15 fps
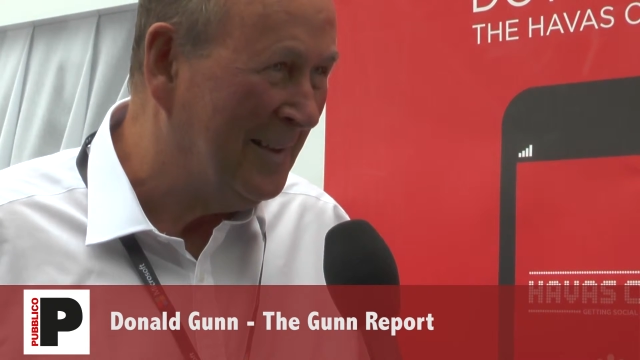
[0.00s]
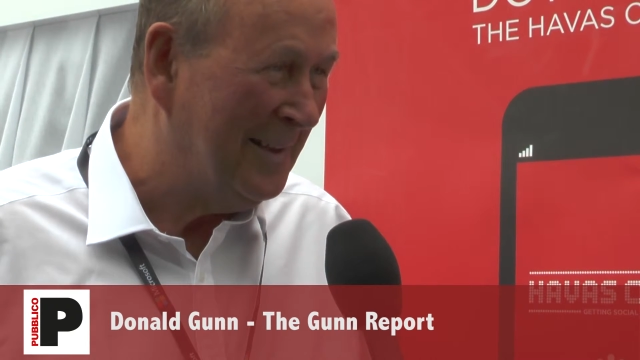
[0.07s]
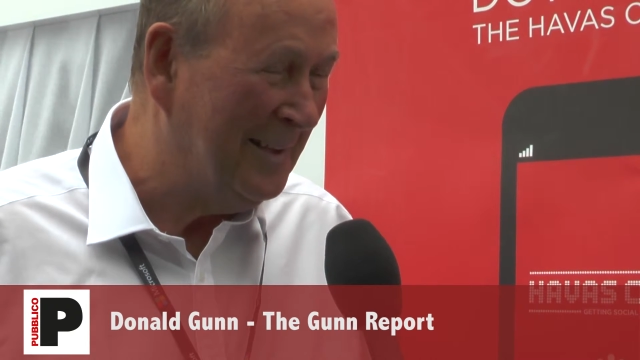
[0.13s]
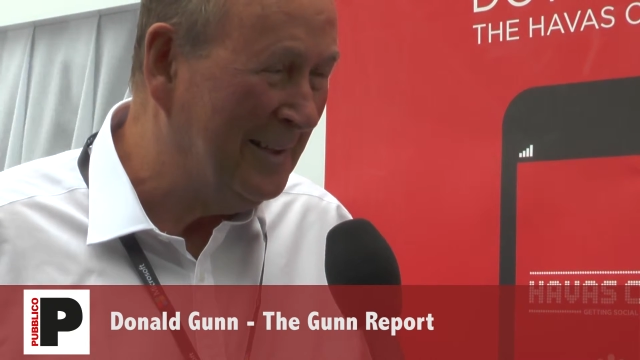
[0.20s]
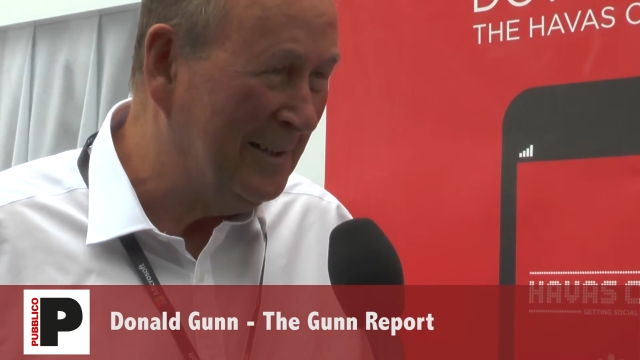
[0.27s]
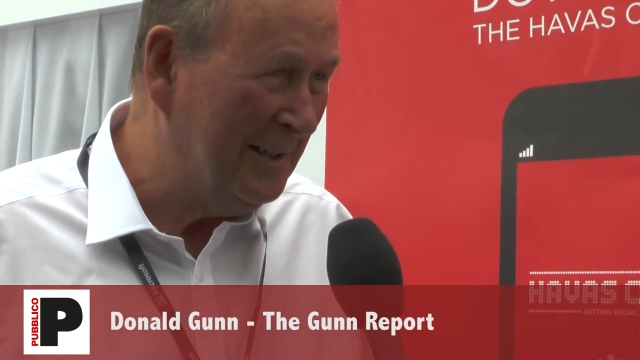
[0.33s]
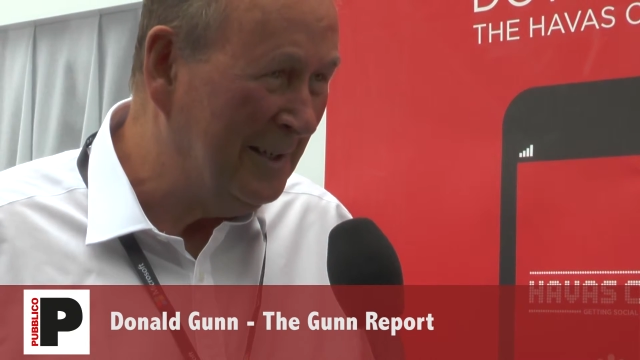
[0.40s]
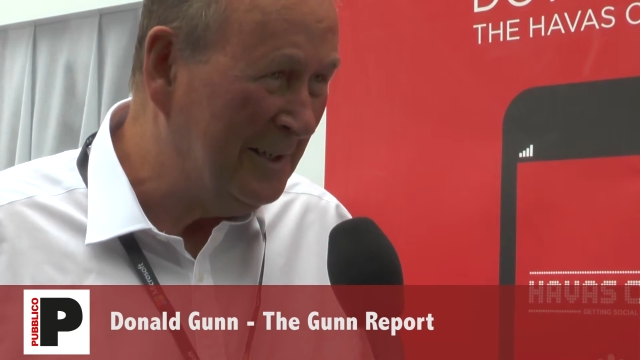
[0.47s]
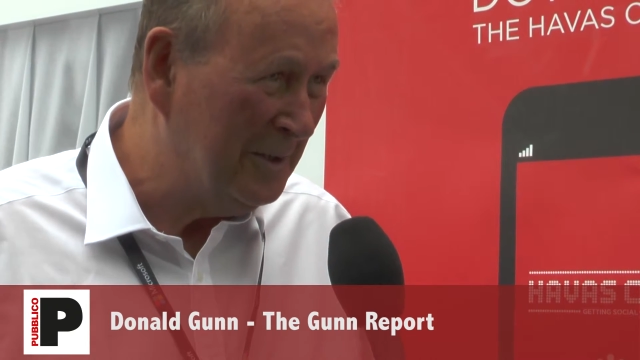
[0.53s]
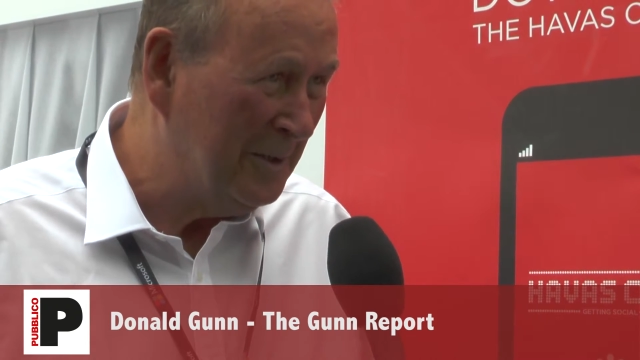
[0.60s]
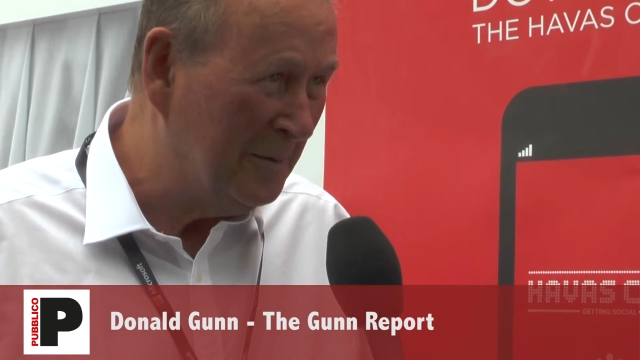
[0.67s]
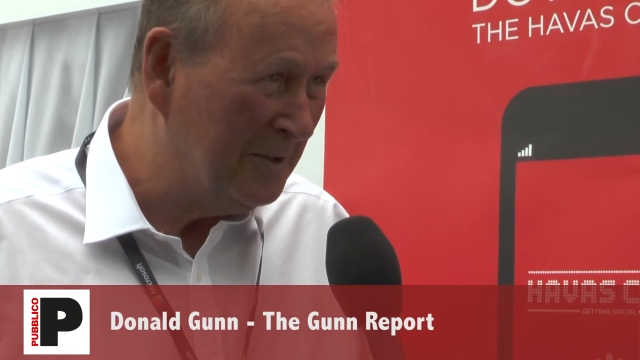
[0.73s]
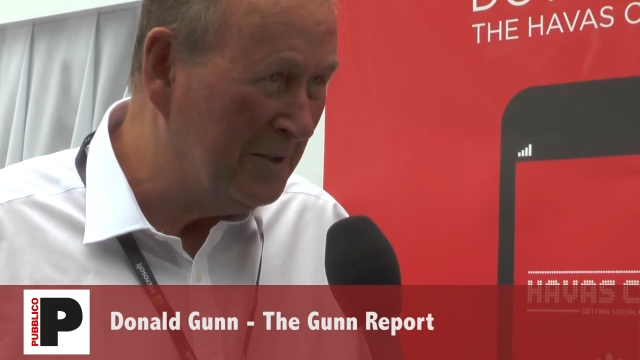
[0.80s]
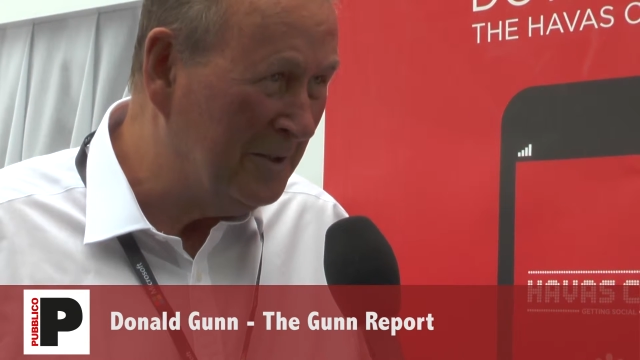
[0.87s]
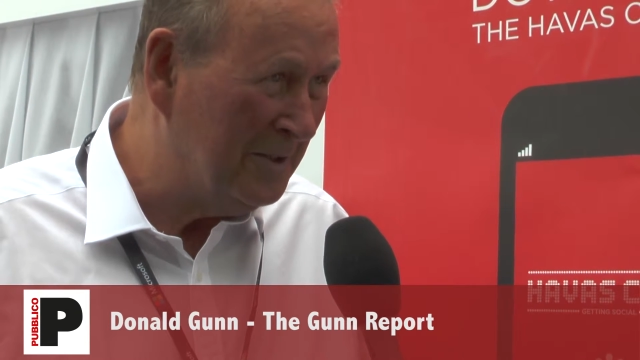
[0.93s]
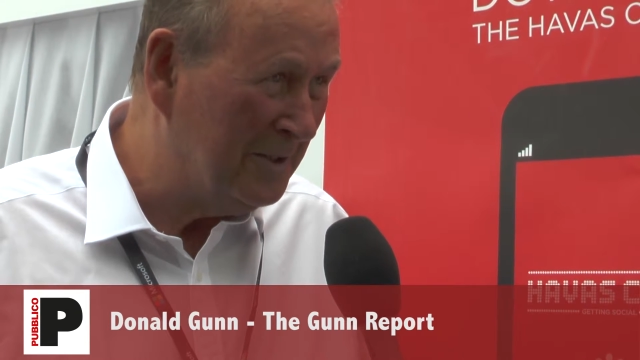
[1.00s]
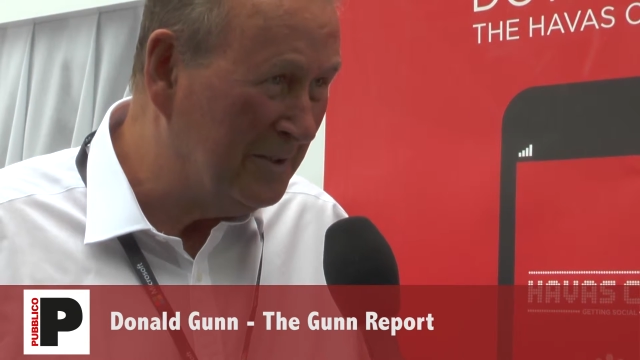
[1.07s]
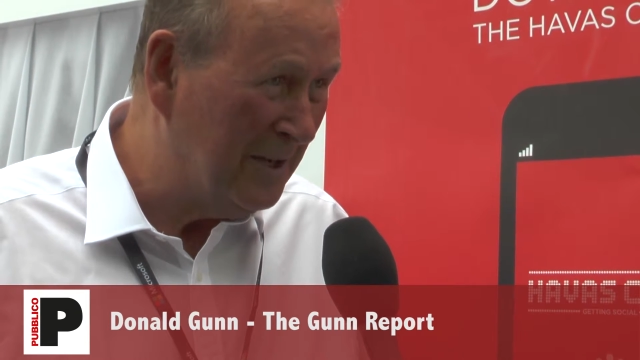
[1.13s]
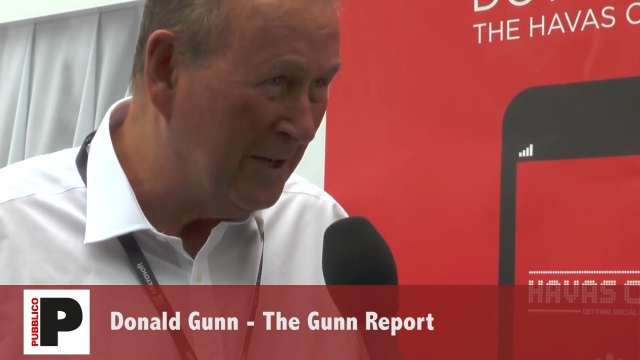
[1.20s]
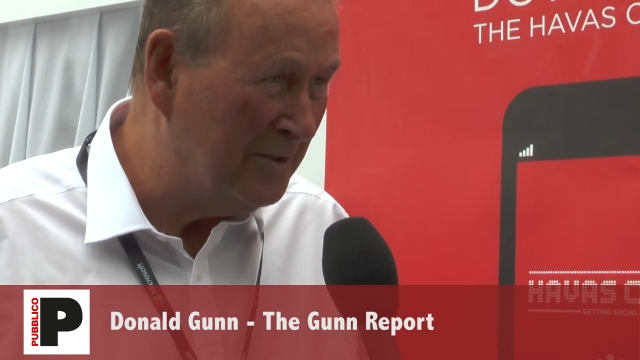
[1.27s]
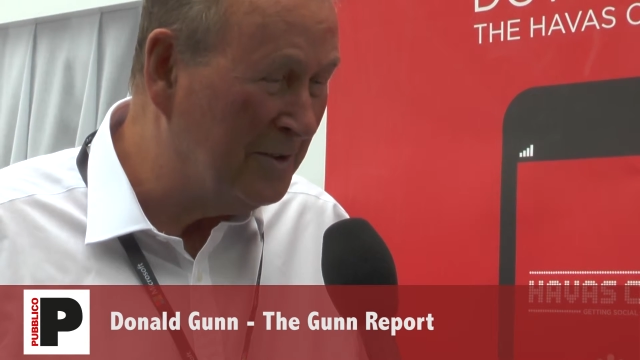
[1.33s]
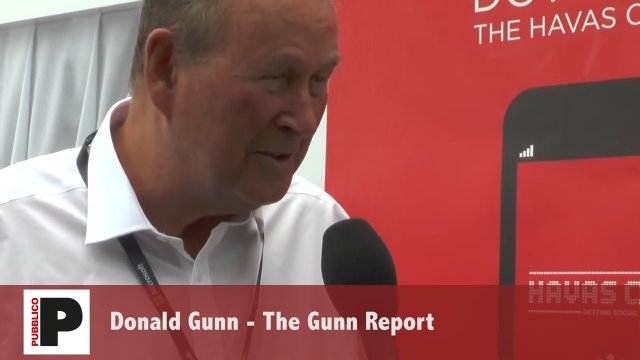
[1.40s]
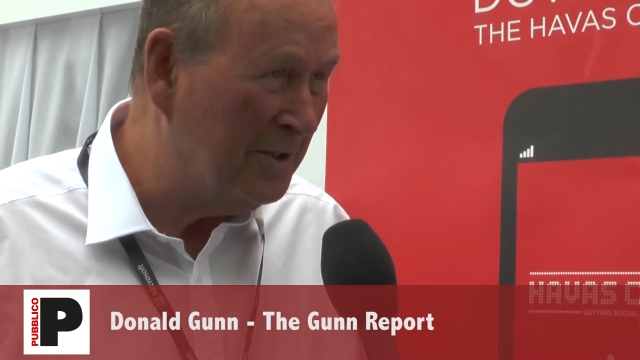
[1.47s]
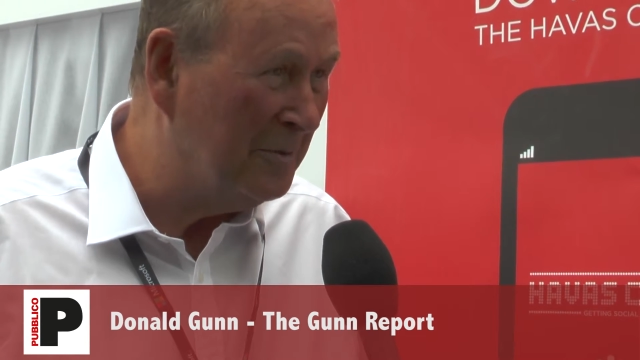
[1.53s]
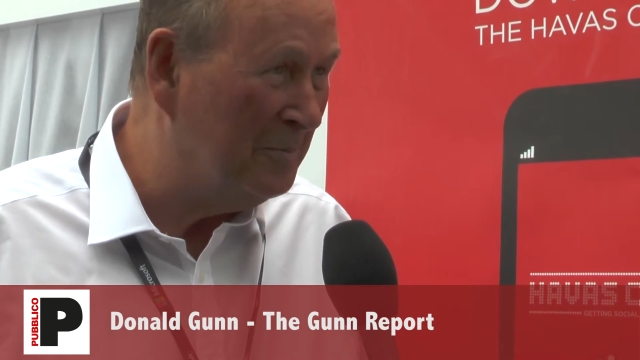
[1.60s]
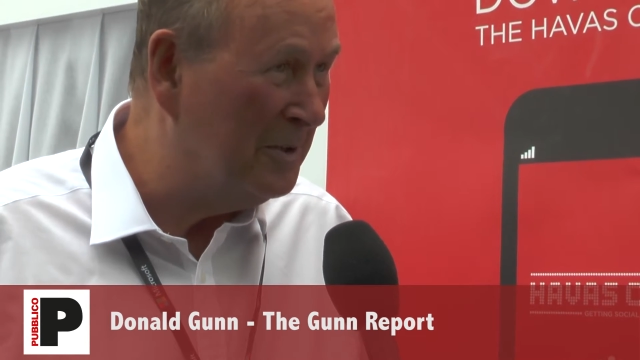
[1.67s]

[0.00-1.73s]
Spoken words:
in the economic downturn.